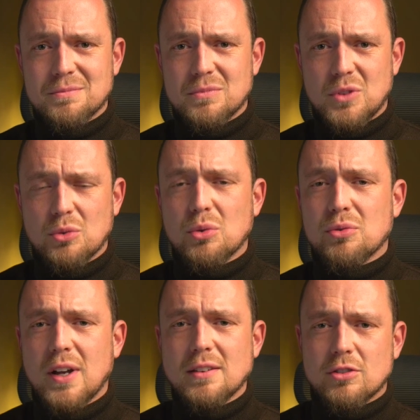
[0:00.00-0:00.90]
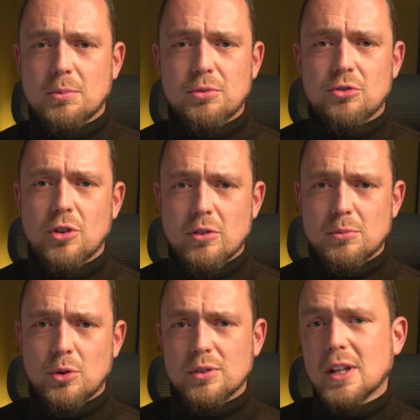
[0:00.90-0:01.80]
You will find this observer
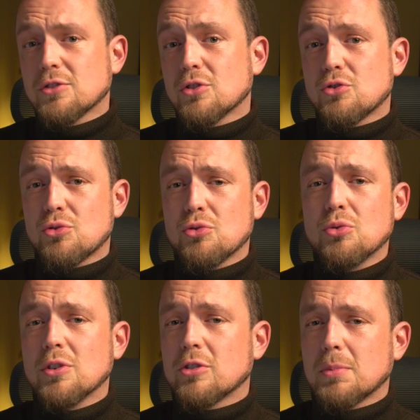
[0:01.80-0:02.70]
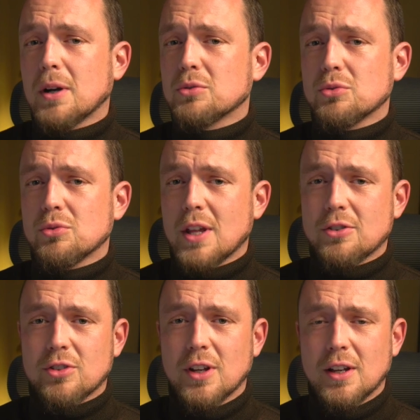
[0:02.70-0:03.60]
mode. That's the trueness about you.
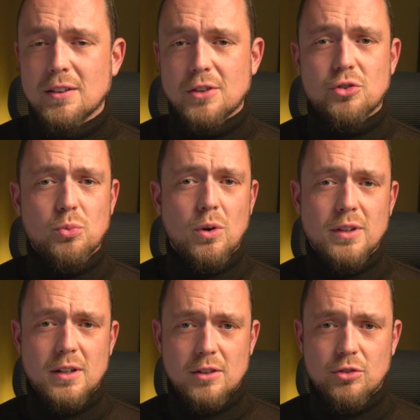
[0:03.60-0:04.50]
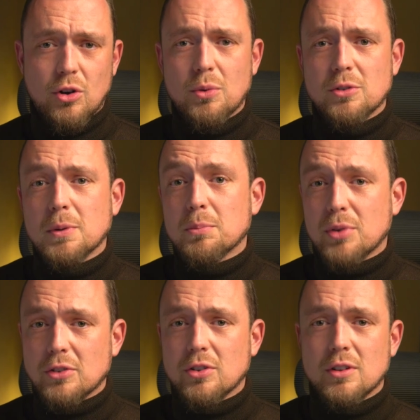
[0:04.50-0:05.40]
That's the one that has always been
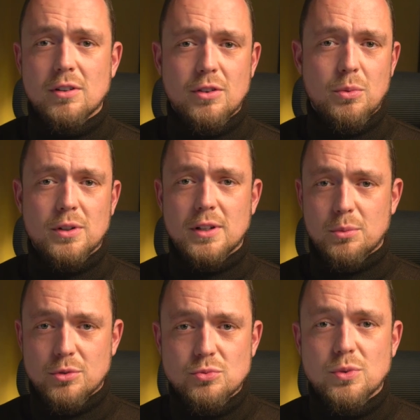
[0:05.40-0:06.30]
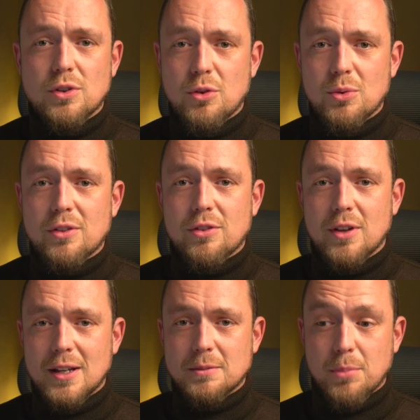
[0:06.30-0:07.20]
present, the one that was with you
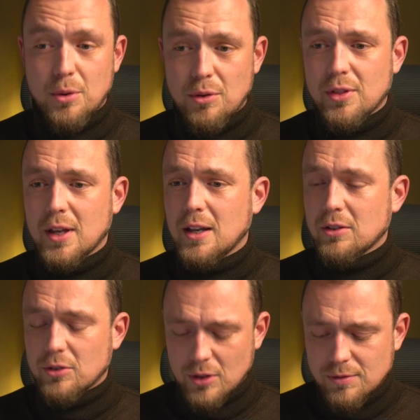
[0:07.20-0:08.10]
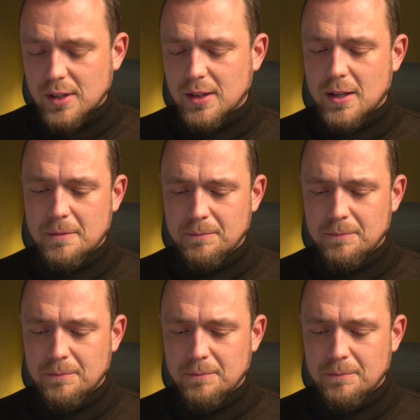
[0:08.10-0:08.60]
at birthdays and stuff like that.